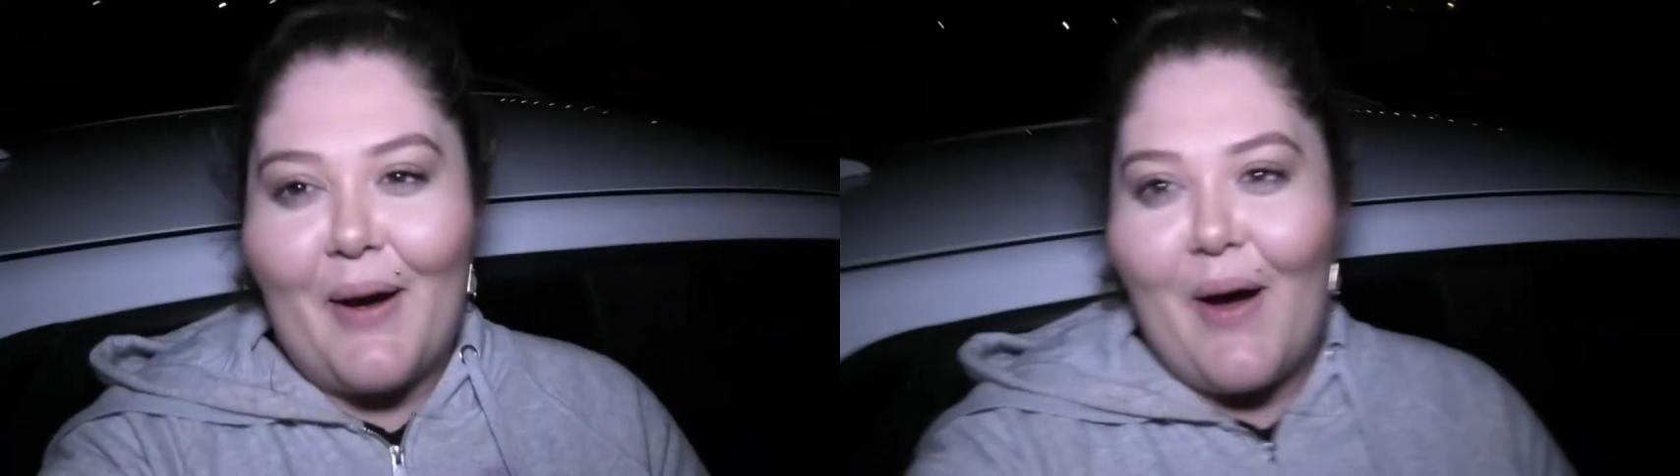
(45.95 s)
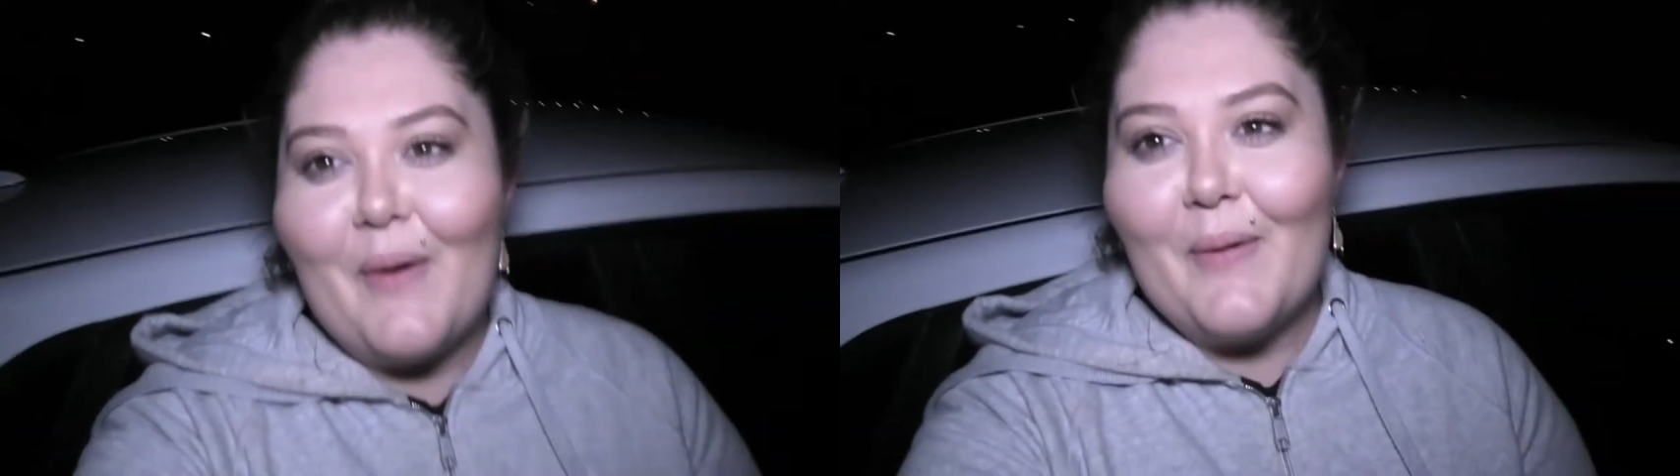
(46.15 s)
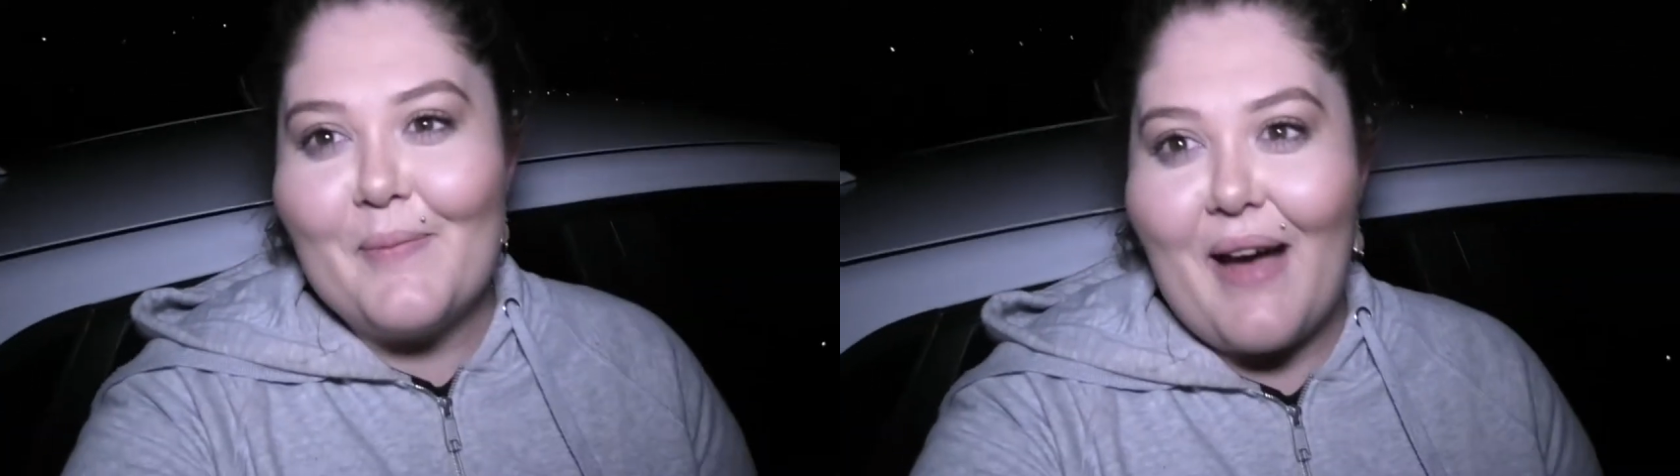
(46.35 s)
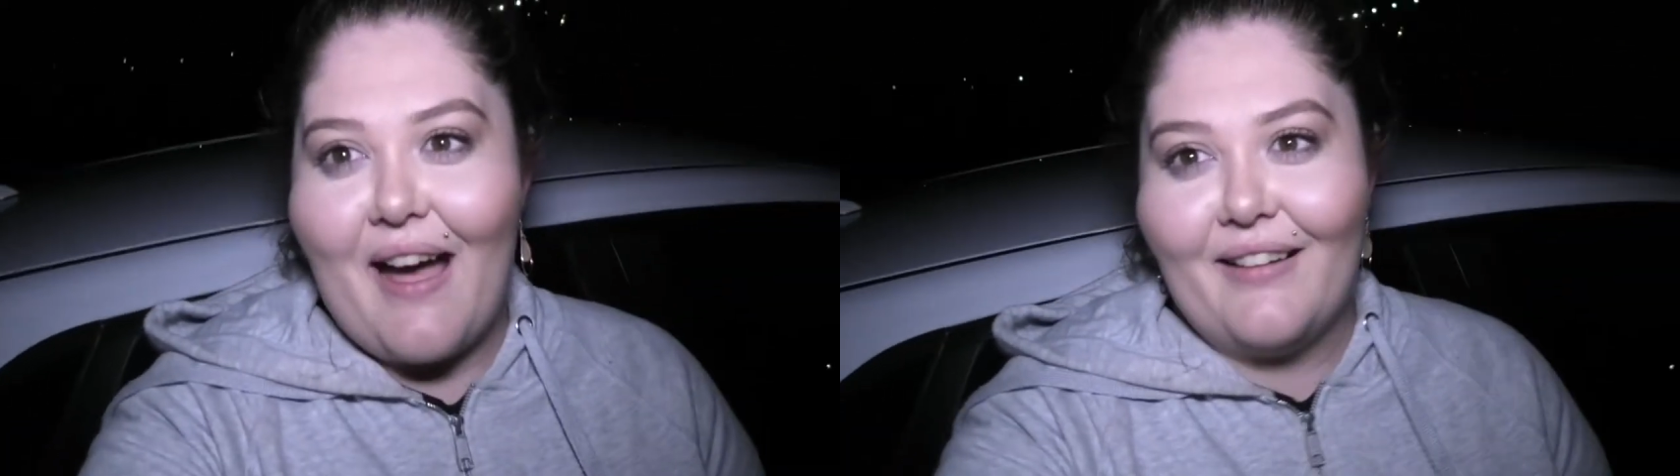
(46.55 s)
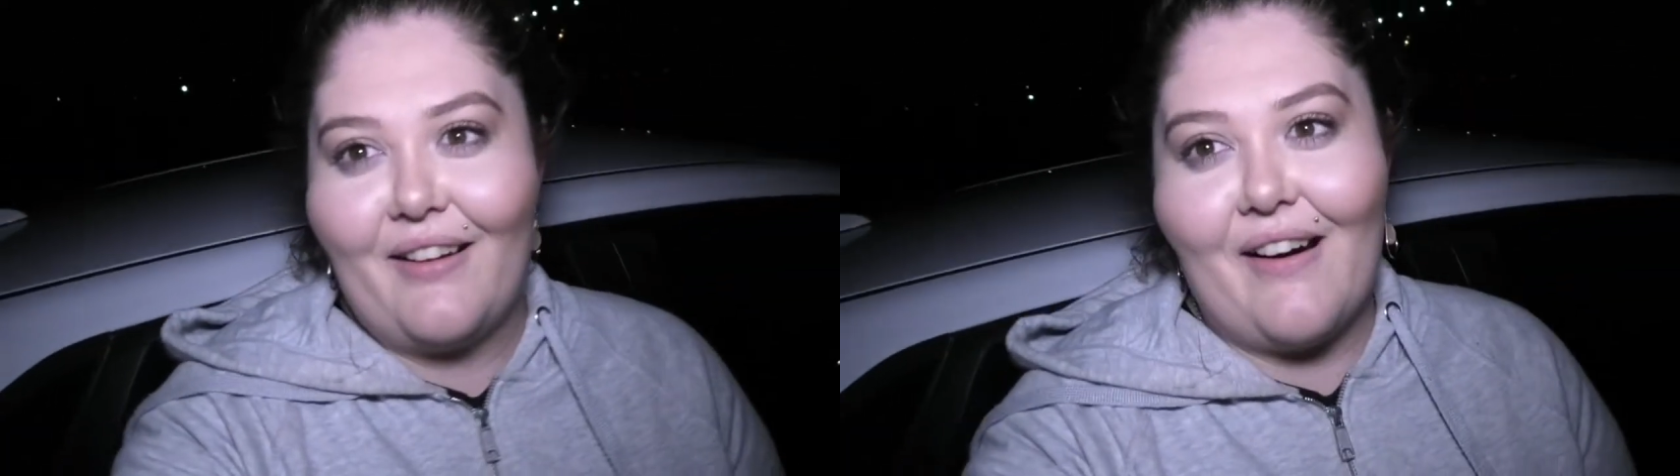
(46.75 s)
Oh
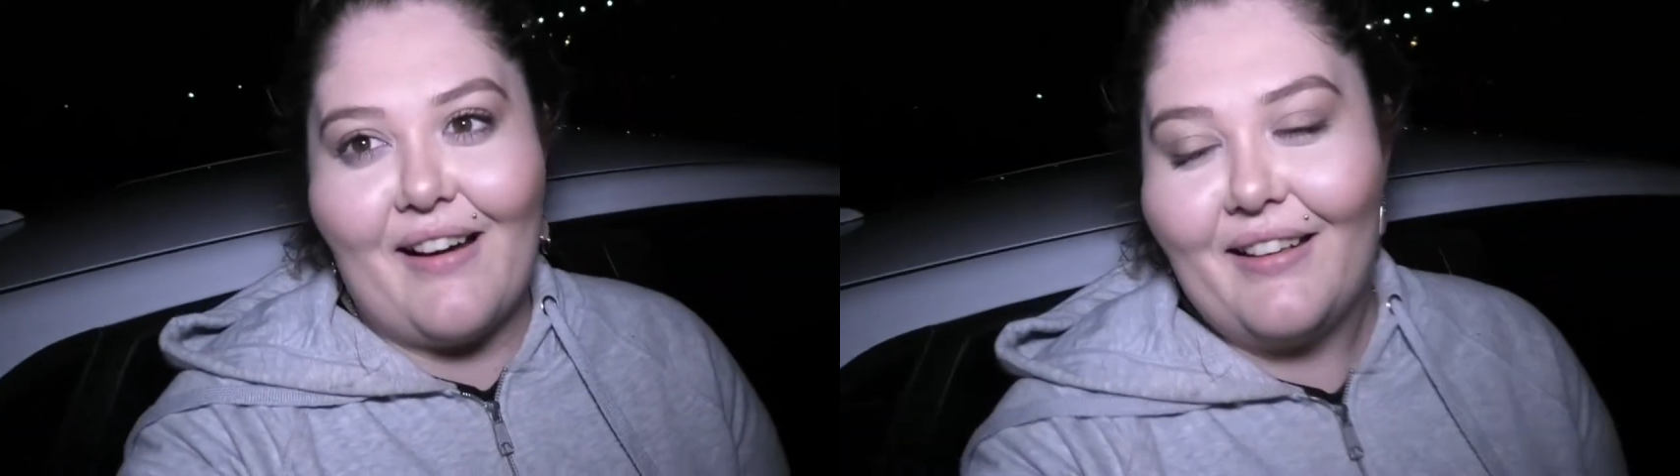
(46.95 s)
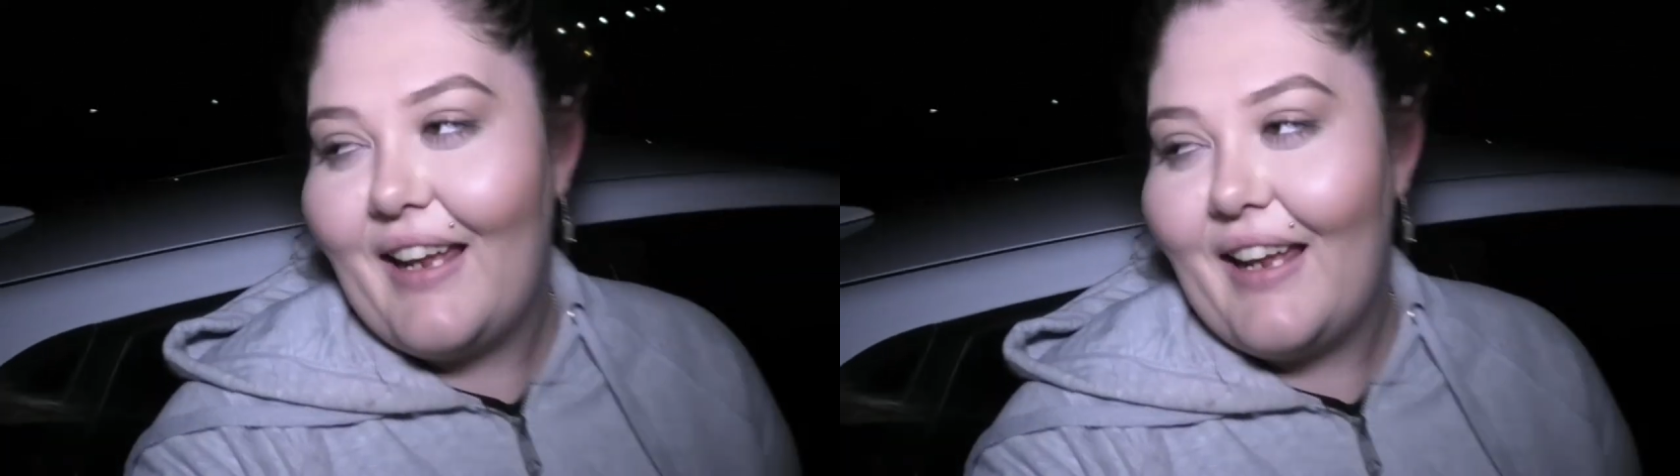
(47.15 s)
my god.